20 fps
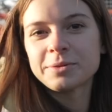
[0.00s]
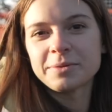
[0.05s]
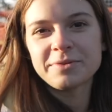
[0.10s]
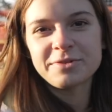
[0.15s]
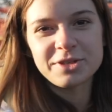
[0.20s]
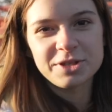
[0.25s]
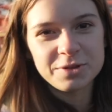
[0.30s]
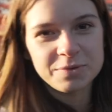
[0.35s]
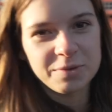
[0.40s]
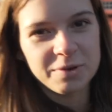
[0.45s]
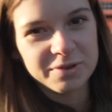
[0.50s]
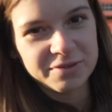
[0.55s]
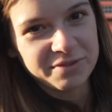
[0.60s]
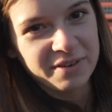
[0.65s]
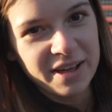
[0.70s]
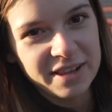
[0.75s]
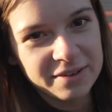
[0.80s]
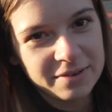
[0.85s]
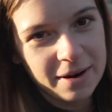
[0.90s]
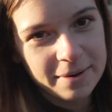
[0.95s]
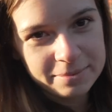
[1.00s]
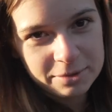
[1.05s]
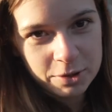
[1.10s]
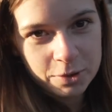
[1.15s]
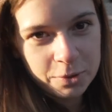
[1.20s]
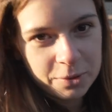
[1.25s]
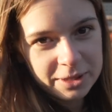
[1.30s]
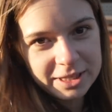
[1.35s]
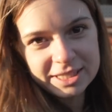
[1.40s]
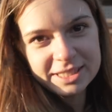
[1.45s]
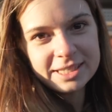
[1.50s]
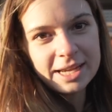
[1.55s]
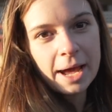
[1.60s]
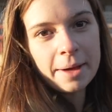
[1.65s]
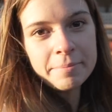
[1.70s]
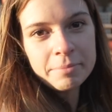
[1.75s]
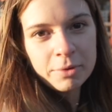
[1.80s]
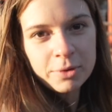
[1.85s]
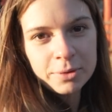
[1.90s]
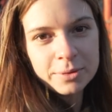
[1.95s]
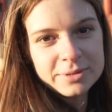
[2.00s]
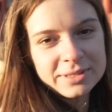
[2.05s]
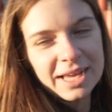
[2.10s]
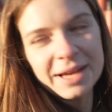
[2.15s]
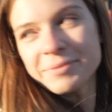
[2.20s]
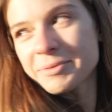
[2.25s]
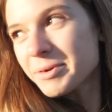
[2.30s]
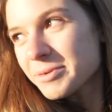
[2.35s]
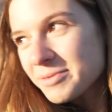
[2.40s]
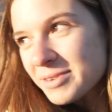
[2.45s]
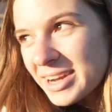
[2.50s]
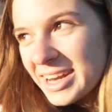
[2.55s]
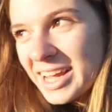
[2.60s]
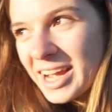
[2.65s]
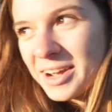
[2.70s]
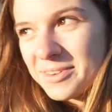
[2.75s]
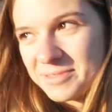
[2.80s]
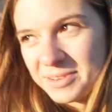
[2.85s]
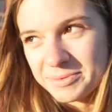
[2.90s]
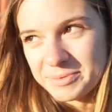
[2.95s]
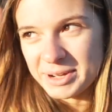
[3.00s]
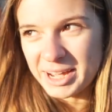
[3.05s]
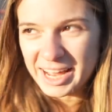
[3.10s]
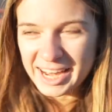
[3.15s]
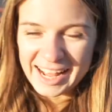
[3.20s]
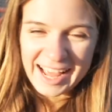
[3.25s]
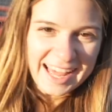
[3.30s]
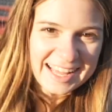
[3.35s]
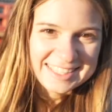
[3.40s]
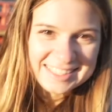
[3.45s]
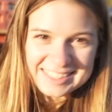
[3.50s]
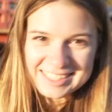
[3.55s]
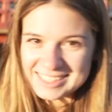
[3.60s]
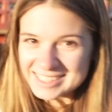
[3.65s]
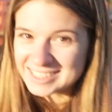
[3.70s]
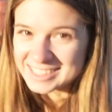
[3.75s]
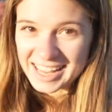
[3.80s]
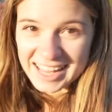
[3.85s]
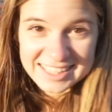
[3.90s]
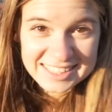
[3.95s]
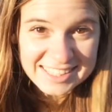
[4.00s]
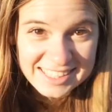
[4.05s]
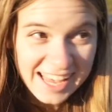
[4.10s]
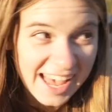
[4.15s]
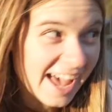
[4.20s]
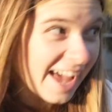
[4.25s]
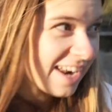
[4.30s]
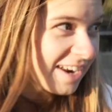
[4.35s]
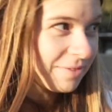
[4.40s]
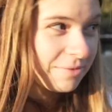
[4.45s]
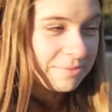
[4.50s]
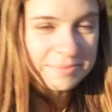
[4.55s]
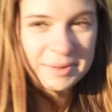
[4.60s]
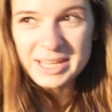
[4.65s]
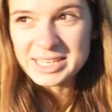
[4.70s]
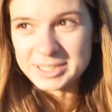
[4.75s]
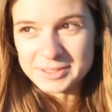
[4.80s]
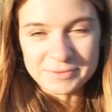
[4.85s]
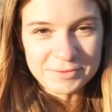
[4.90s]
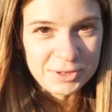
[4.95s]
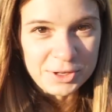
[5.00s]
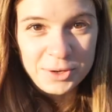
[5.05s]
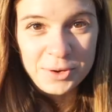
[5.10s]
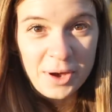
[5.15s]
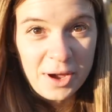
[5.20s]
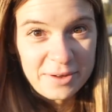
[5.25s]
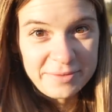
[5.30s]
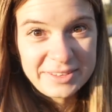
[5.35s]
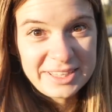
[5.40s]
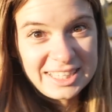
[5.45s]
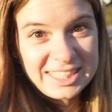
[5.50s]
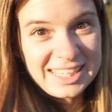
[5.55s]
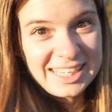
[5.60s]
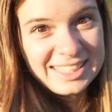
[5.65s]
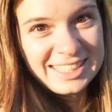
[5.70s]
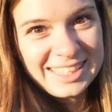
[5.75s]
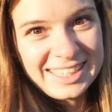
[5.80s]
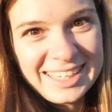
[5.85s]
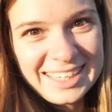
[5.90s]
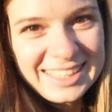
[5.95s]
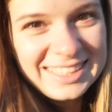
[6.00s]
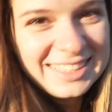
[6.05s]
we've just walked further up to all these temples and we're really hoping we're going to get a good sunset and an amazing view over the city.